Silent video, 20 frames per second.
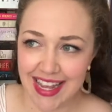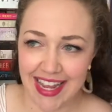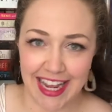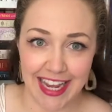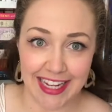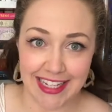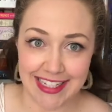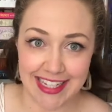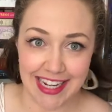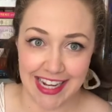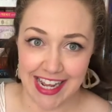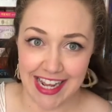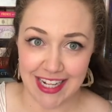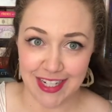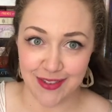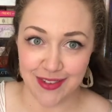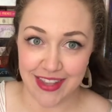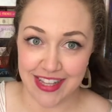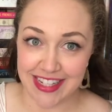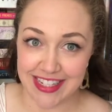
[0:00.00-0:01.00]
He's the
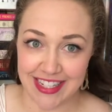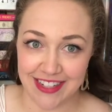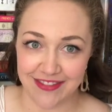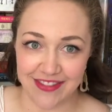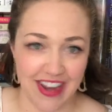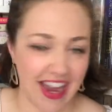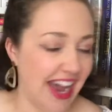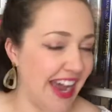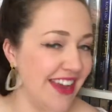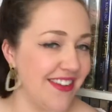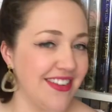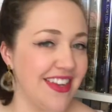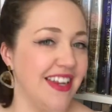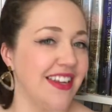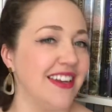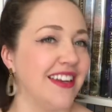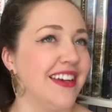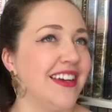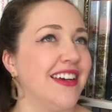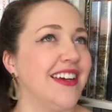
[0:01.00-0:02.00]
last one that survived,
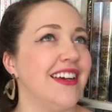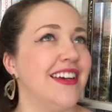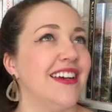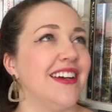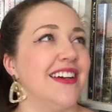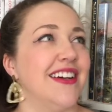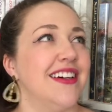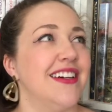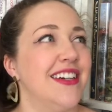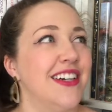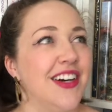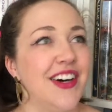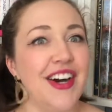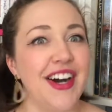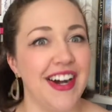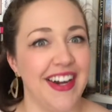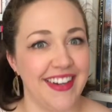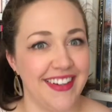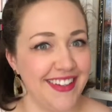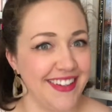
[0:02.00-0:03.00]
and
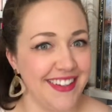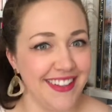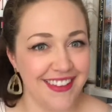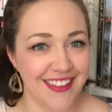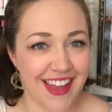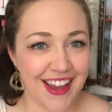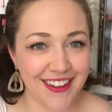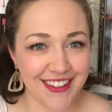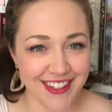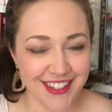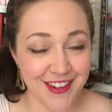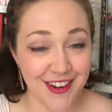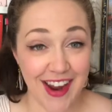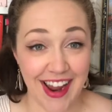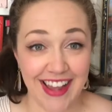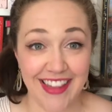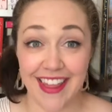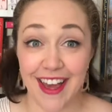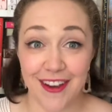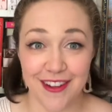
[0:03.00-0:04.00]
oh, that was
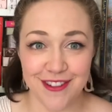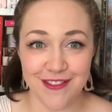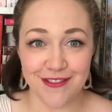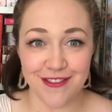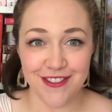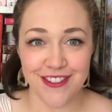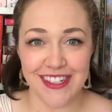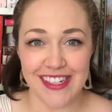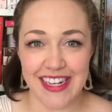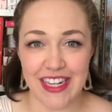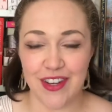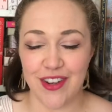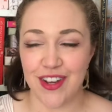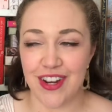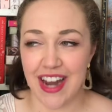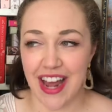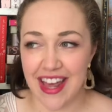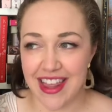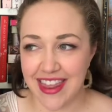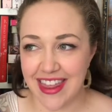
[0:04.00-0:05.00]
great. That was really good.
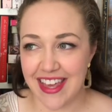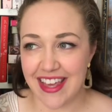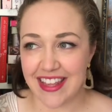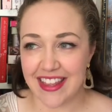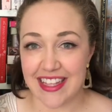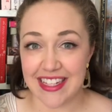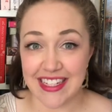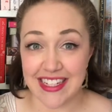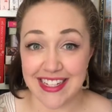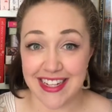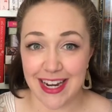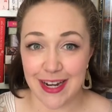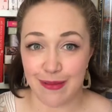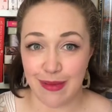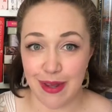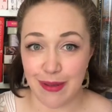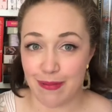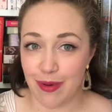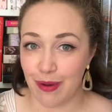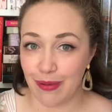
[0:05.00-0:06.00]
I think this is going to
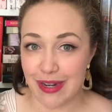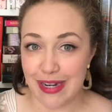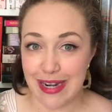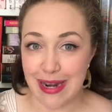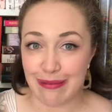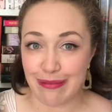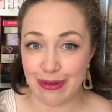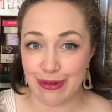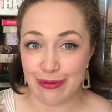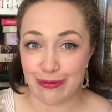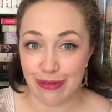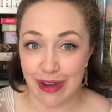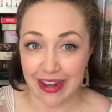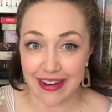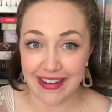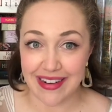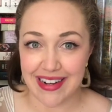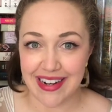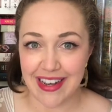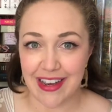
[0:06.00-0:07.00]
be probably number
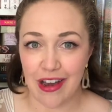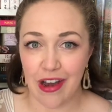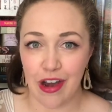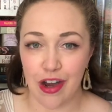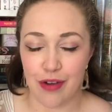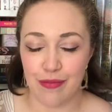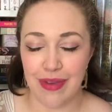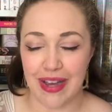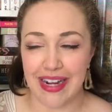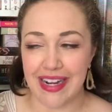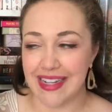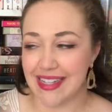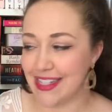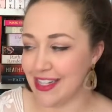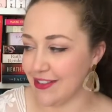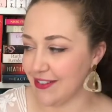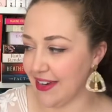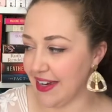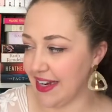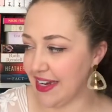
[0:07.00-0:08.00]
one on my list
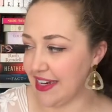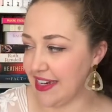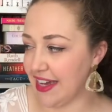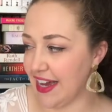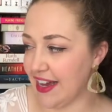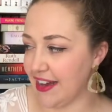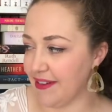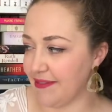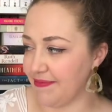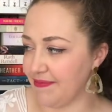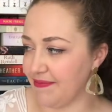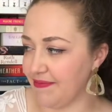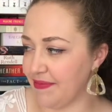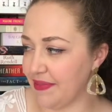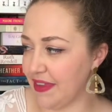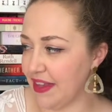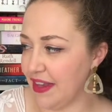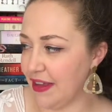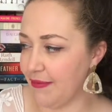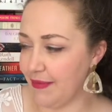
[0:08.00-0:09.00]
to read. Um,
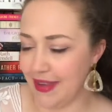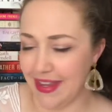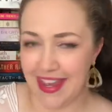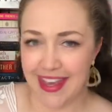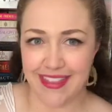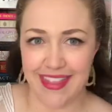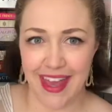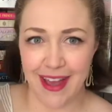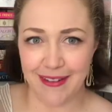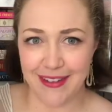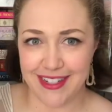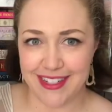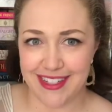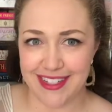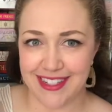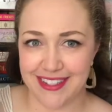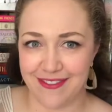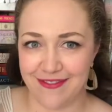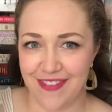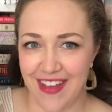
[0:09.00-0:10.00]
but yeah, that
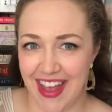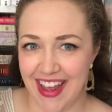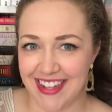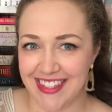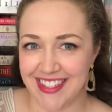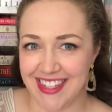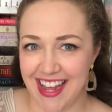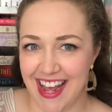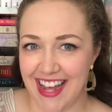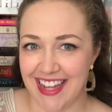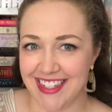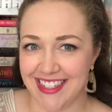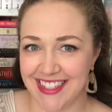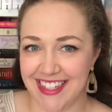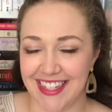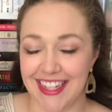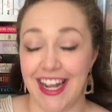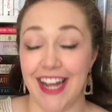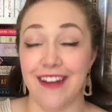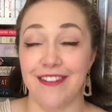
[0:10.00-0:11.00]
was
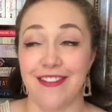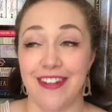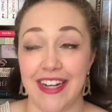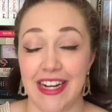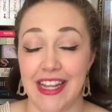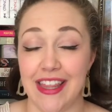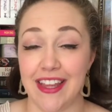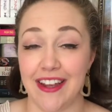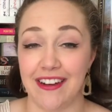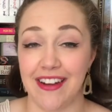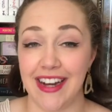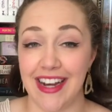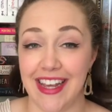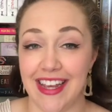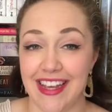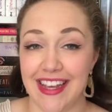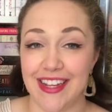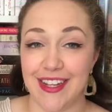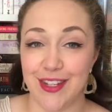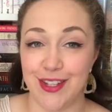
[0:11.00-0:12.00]
fantastic. I really
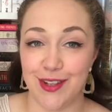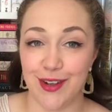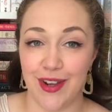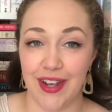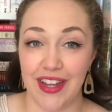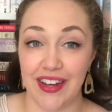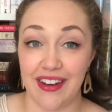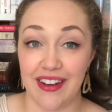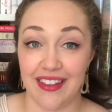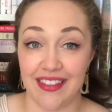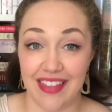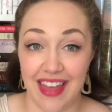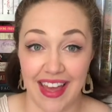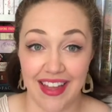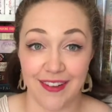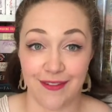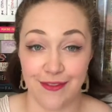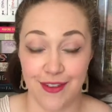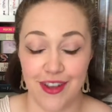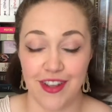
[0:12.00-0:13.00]
thoroughly enjoyed
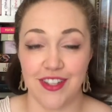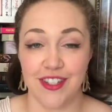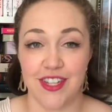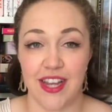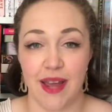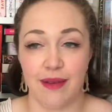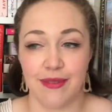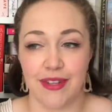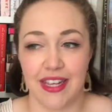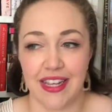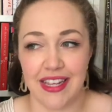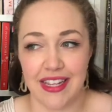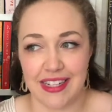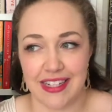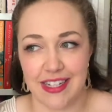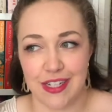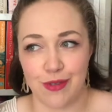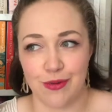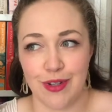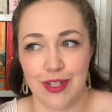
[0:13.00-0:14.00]
that first chapter. It
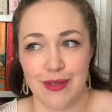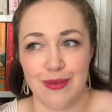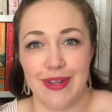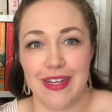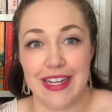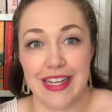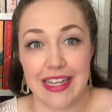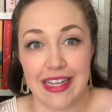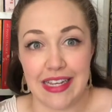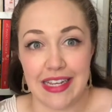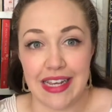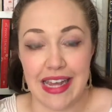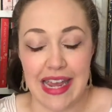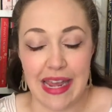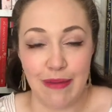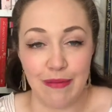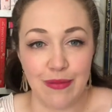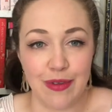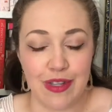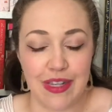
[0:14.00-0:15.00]
just wants me to
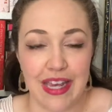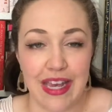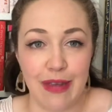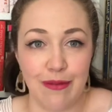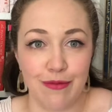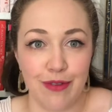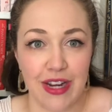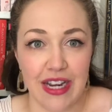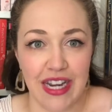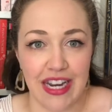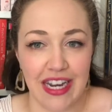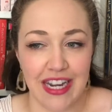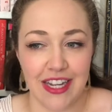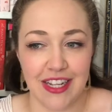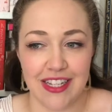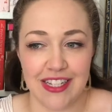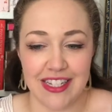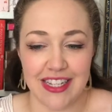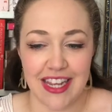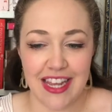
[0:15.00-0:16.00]
keep keep reading
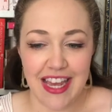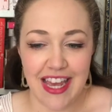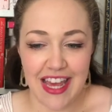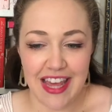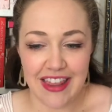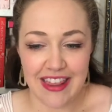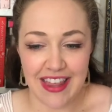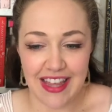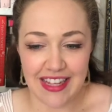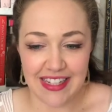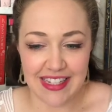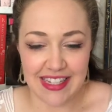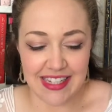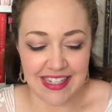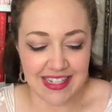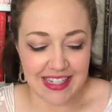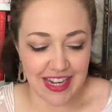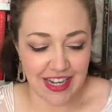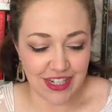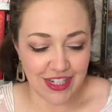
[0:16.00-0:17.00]
because there's just
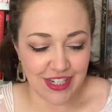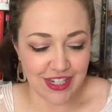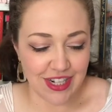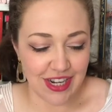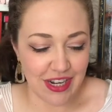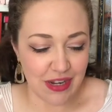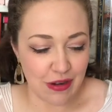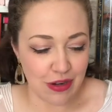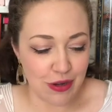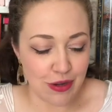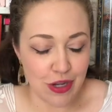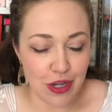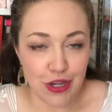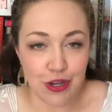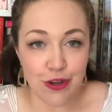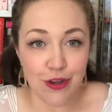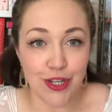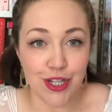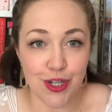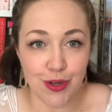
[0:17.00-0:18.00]
such
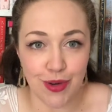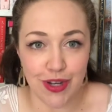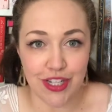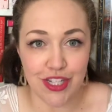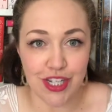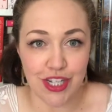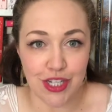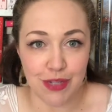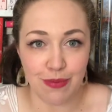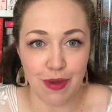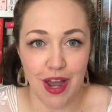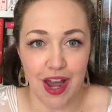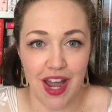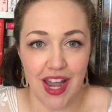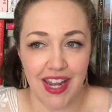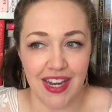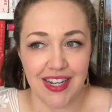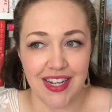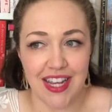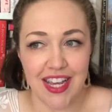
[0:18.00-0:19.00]
huge questions
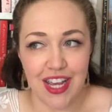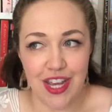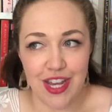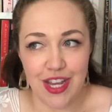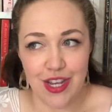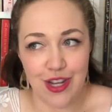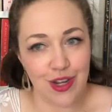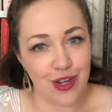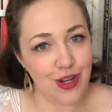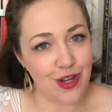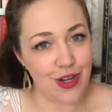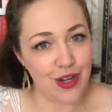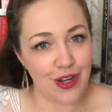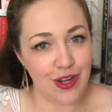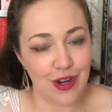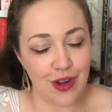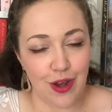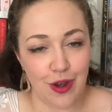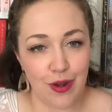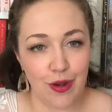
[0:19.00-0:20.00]
behind, you, you
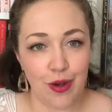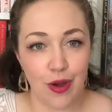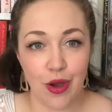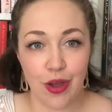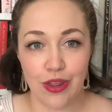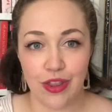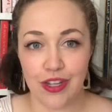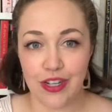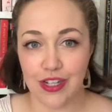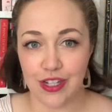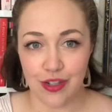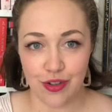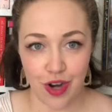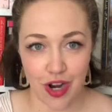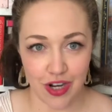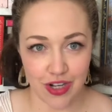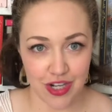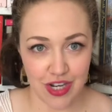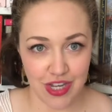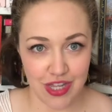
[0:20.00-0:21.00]
know, the
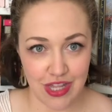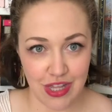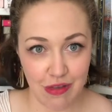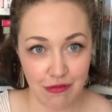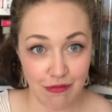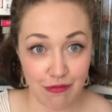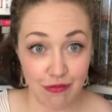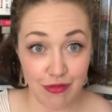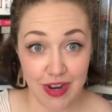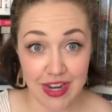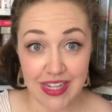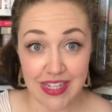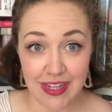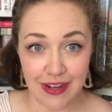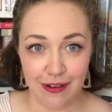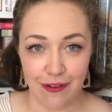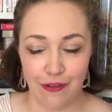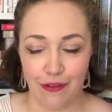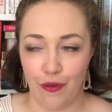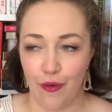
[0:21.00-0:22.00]
destruction, the
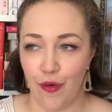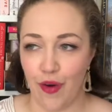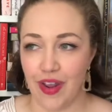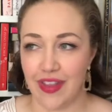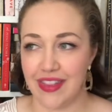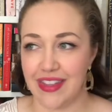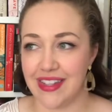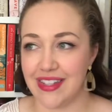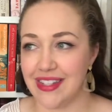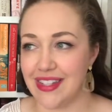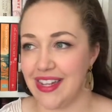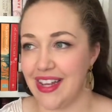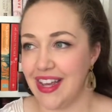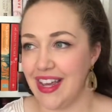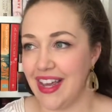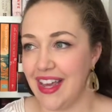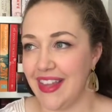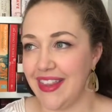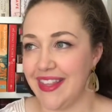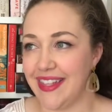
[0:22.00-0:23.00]
reason for it, this
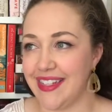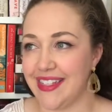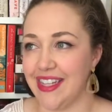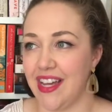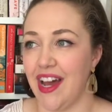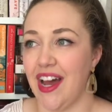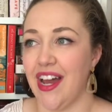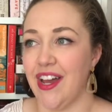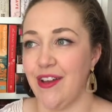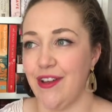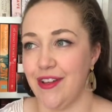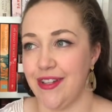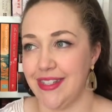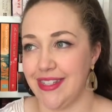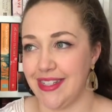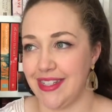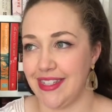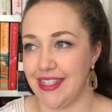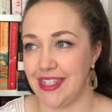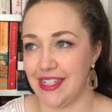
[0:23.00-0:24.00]
this guy who's
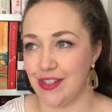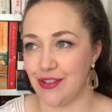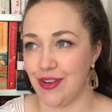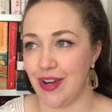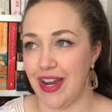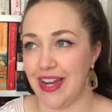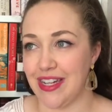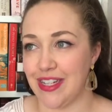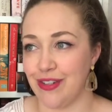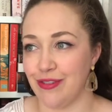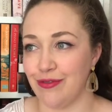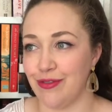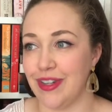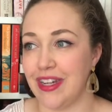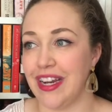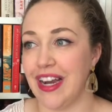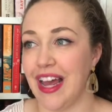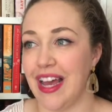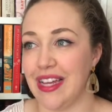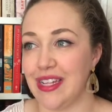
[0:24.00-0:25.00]
just trying to
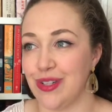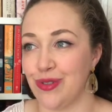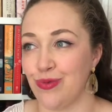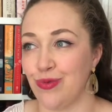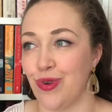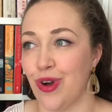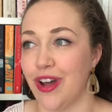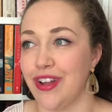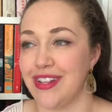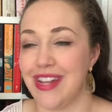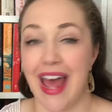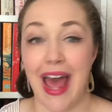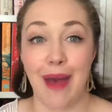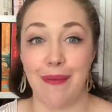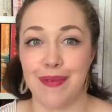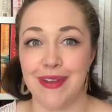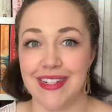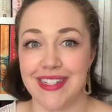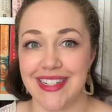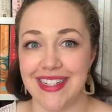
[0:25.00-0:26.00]
realize what's
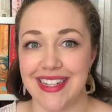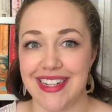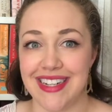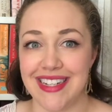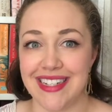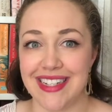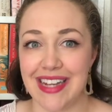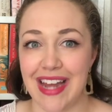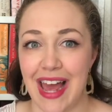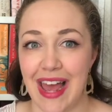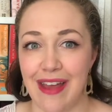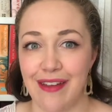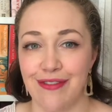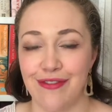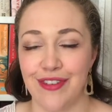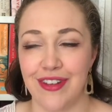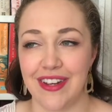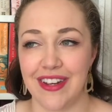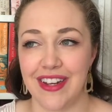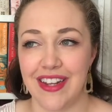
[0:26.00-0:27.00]
happened in his life
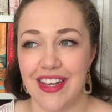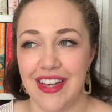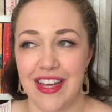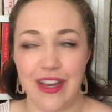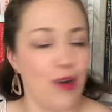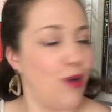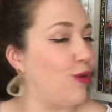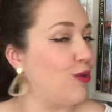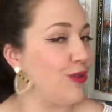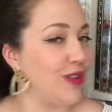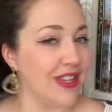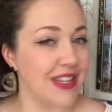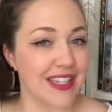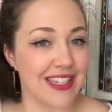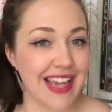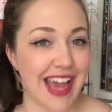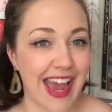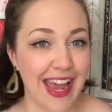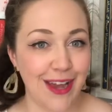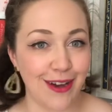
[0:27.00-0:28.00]
and all this
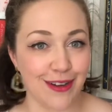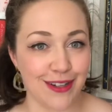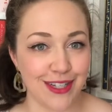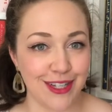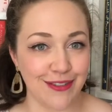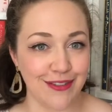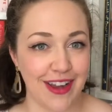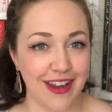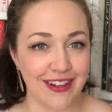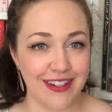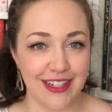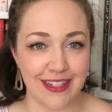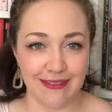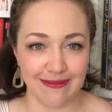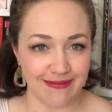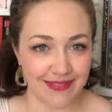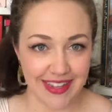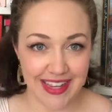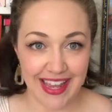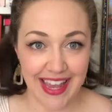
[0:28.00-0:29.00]
chaos around
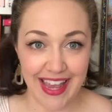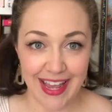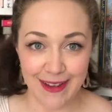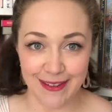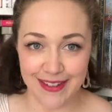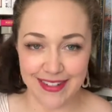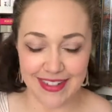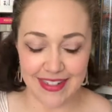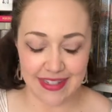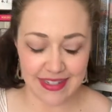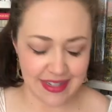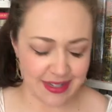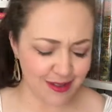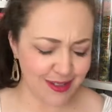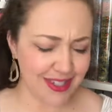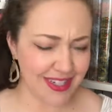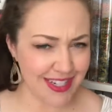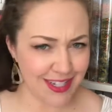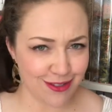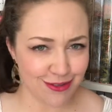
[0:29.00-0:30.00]
him. It was, it was
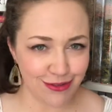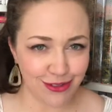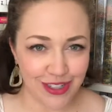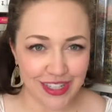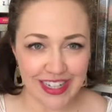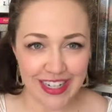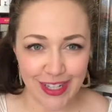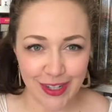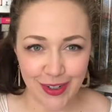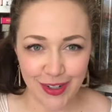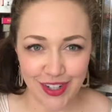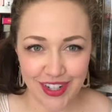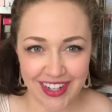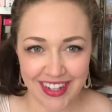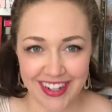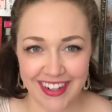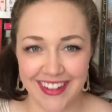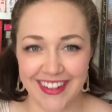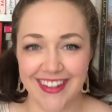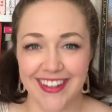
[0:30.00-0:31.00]
just really good.